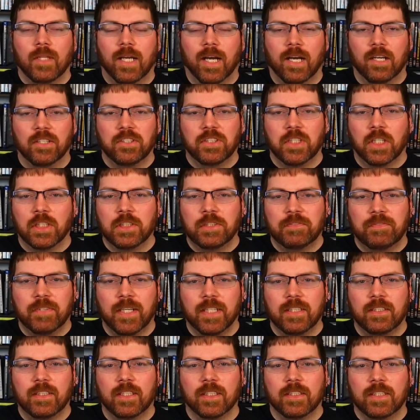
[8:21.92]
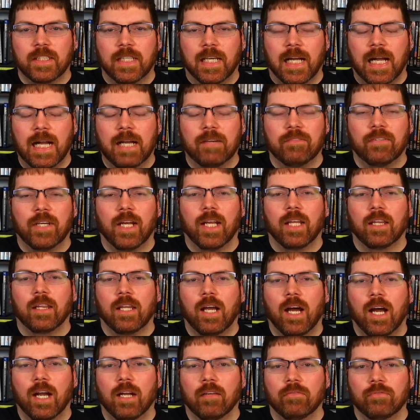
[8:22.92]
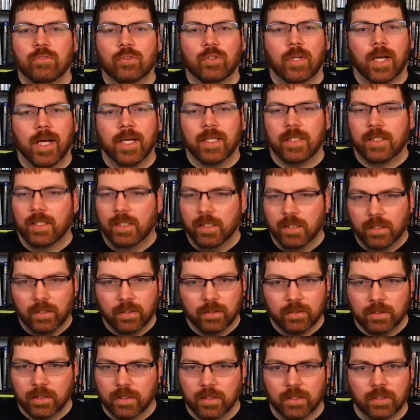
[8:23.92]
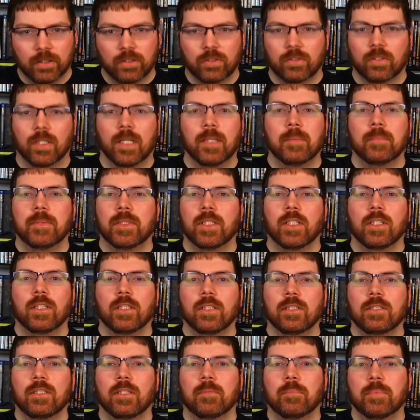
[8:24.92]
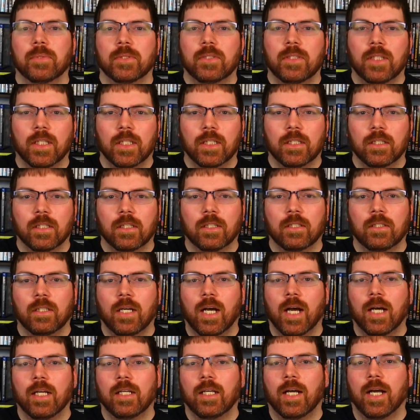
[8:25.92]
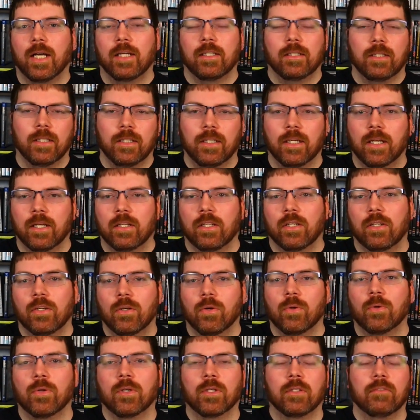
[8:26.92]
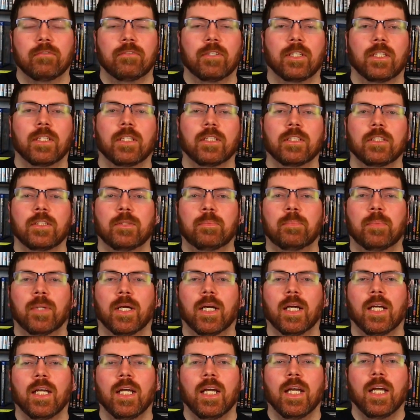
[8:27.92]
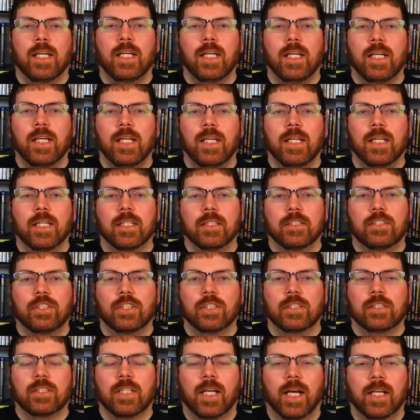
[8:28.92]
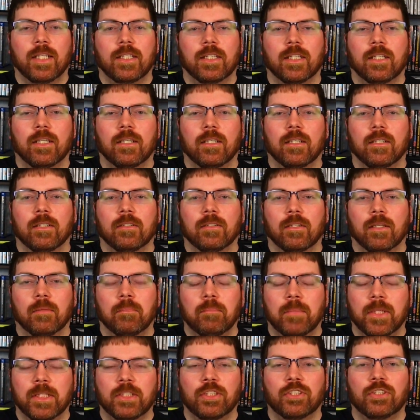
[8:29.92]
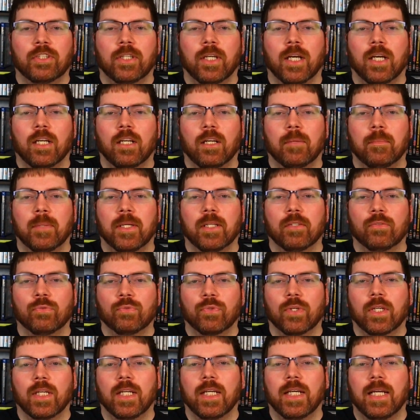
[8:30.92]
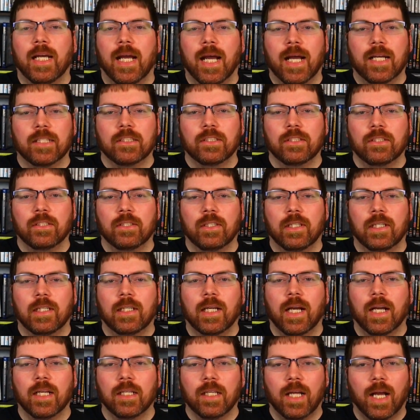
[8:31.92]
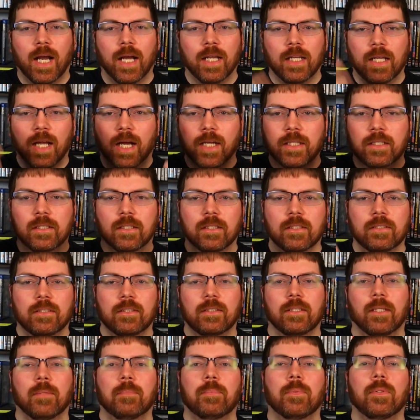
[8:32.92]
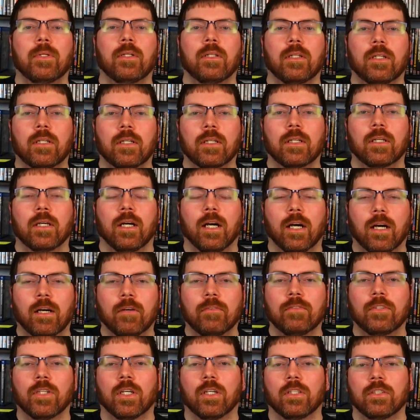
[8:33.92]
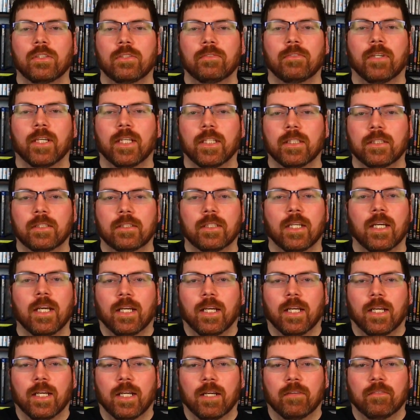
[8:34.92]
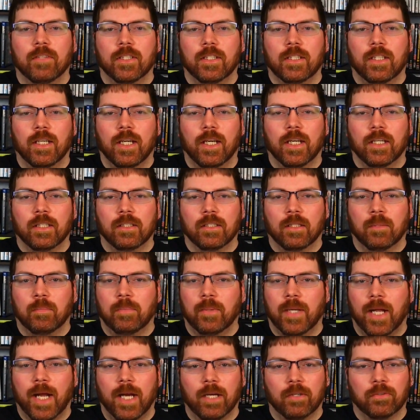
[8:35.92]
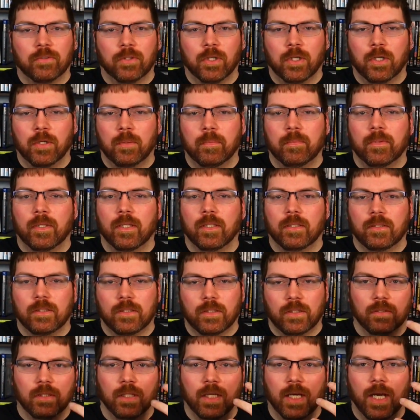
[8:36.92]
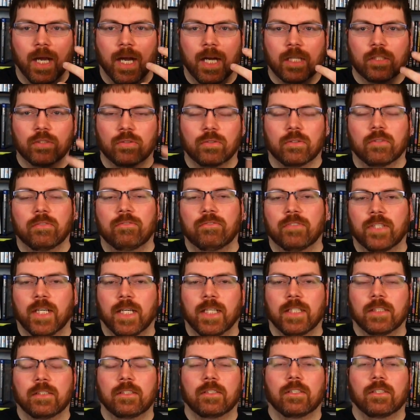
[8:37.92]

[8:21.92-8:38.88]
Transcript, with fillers: Now, Ghostface doesn't have a lot of great kills in the Scream series in particular, not like the other horror villains, but he, just like the, the mystery element, really adds to it. And I, I like the simple look of Ghostface and everything the black robe, the the actual face.